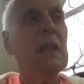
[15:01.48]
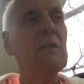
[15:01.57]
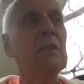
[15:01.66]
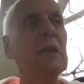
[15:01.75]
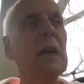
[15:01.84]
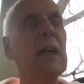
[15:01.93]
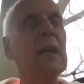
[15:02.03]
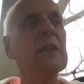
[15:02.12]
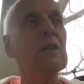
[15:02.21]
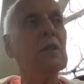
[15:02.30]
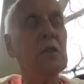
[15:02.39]
even i
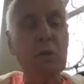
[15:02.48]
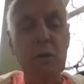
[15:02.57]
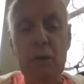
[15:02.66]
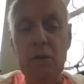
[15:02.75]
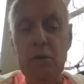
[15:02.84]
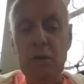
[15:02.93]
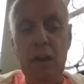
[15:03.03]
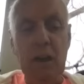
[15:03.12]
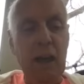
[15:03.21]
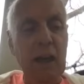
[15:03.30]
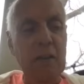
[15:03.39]
had an occurrence uh,
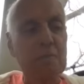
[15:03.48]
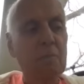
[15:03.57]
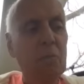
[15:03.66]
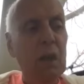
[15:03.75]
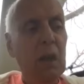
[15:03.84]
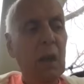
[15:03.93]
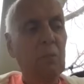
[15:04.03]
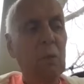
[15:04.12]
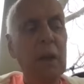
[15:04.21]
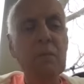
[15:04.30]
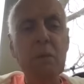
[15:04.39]
and uh,
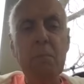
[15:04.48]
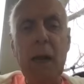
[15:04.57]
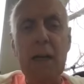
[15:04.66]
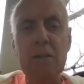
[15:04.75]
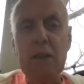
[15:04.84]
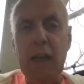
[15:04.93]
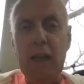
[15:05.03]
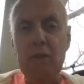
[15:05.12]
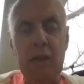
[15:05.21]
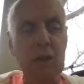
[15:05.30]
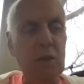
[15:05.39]
we have a
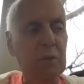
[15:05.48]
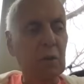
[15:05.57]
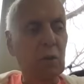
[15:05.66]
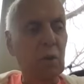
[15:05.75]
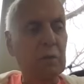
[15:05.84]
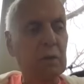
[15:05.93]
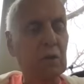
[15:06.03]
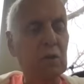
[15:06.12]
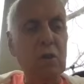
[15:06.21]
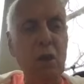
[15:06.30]
podcast i don't know if you know of it it's